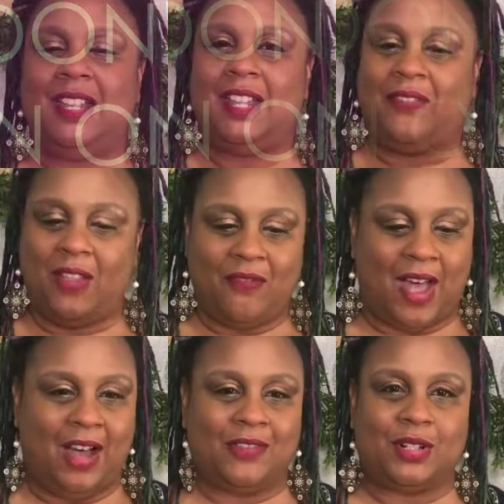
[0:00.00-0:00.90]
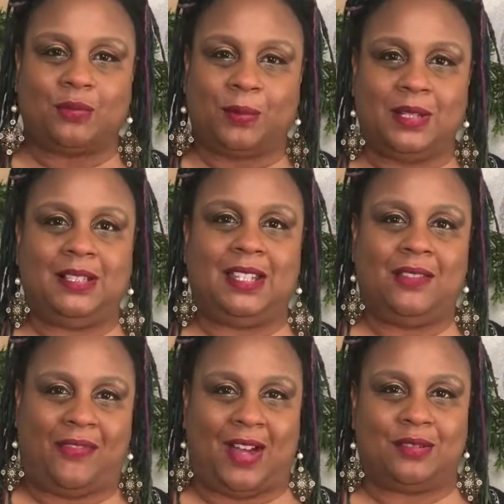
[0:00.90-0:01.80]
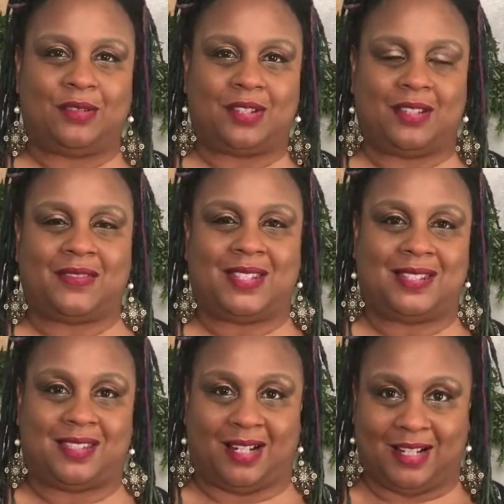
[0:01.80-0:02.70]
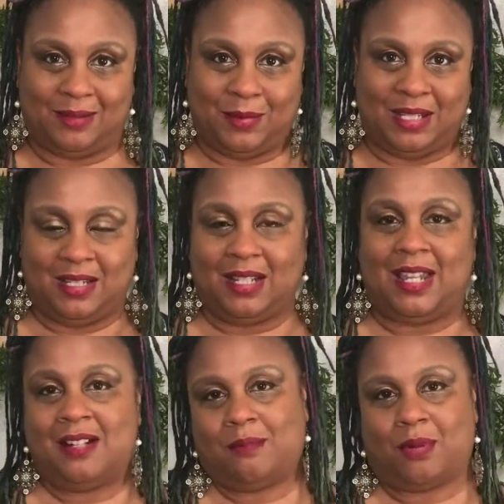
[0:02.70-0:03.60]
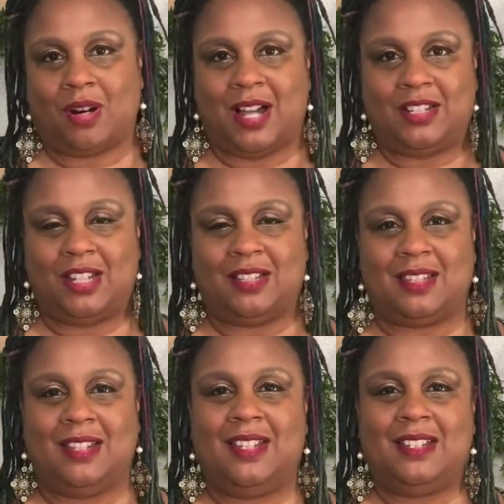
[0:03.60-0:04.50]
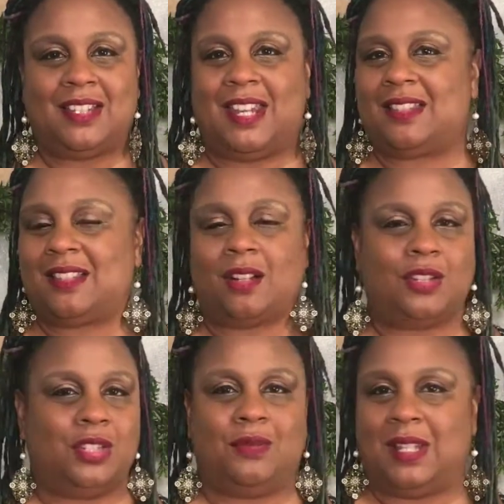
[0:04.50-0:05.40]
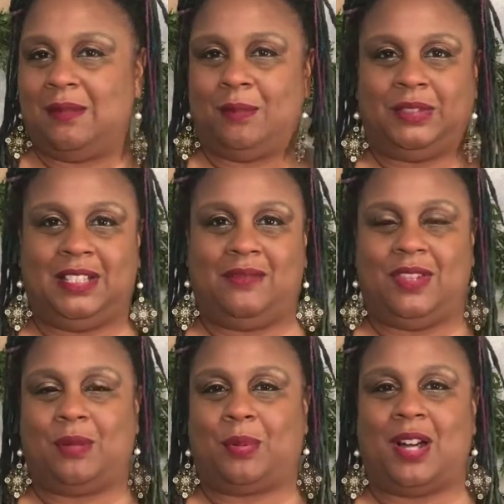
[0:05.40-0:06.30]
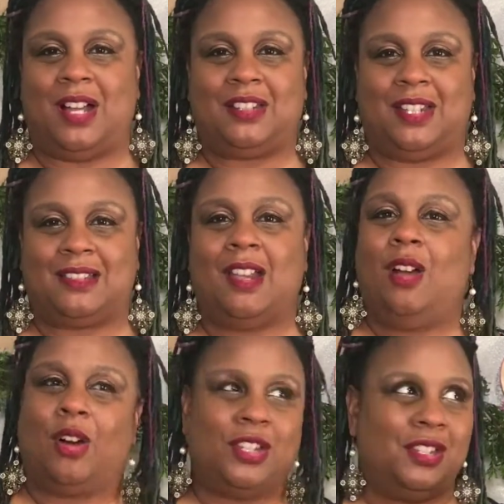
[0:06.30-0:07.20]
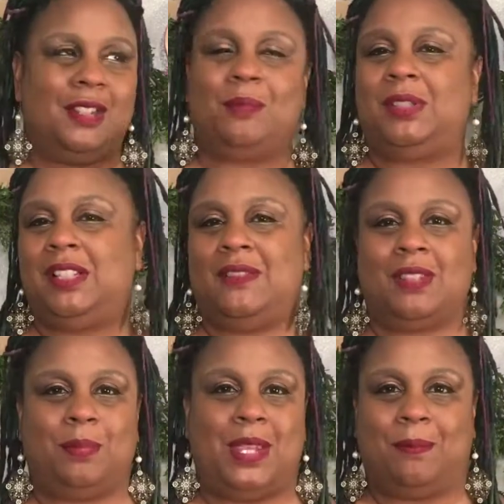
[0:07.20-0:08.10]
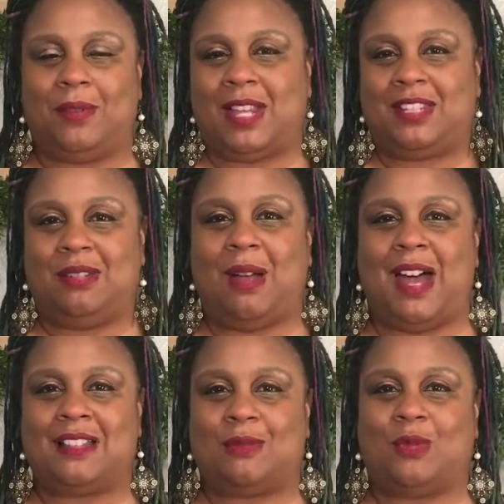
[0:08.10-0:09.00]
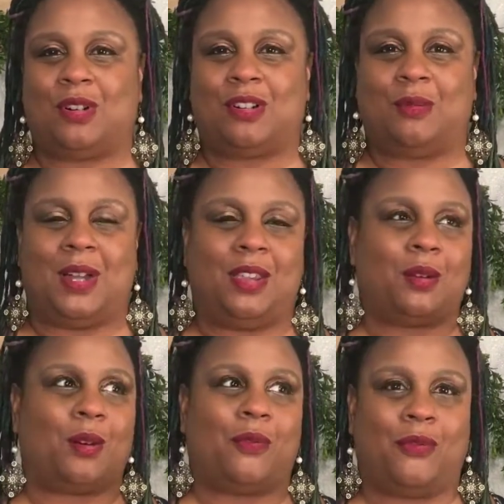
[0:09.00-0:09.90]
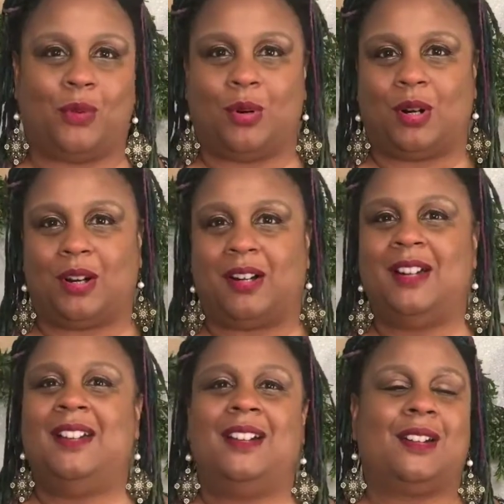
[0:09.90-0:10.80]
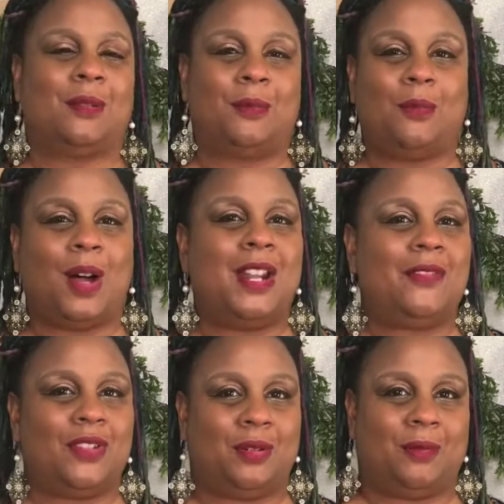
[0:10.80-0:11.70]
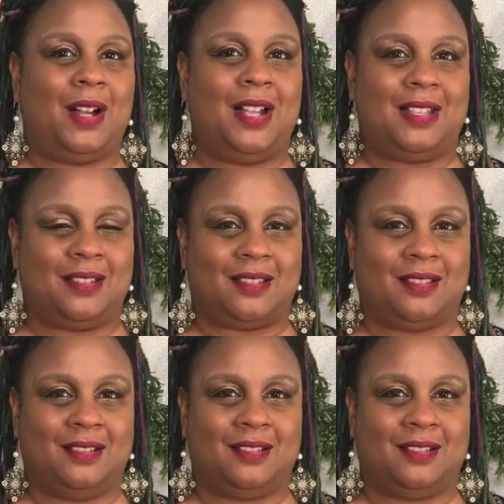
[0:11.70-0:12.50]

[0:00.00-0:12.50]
If you've ever really found yourself stymied in a project, chances are you didn't believe in the project, or you didn't believe in the people that you had to work with or for, or whatever it was.